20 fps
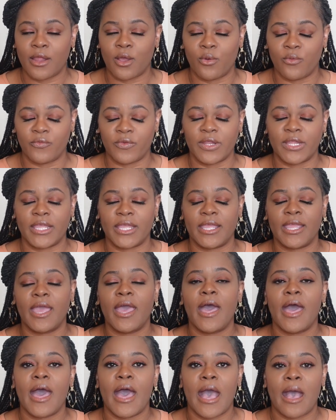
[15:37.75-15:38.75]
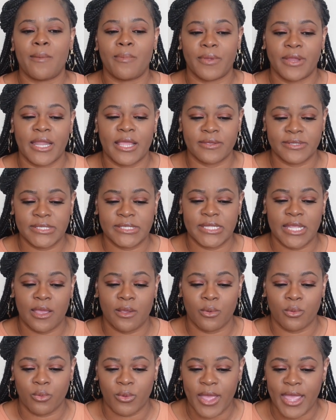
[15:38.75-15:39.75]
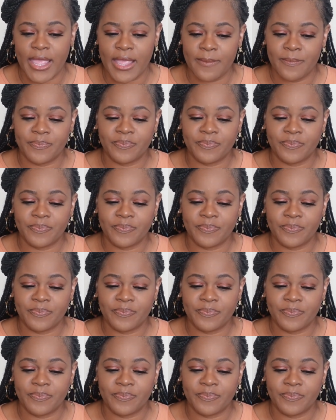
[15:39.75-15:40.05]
Hopefully I pronounced that right.